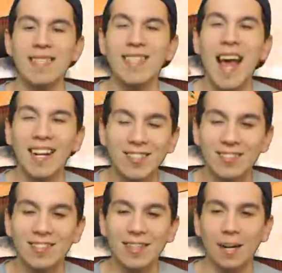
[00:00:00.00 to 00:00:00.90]
Miss that.
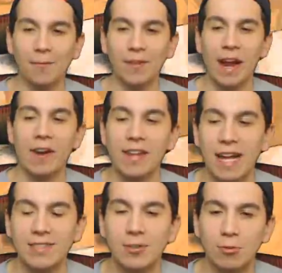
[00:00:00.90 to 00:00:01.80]
Good stuff, Larry.
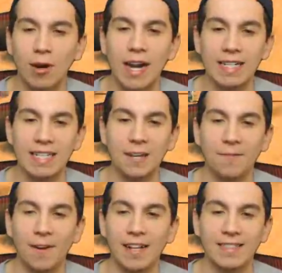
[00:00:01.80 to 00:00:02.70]
That's great
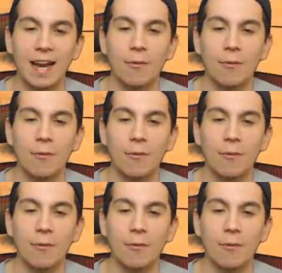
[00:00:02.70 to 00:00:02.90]
defense.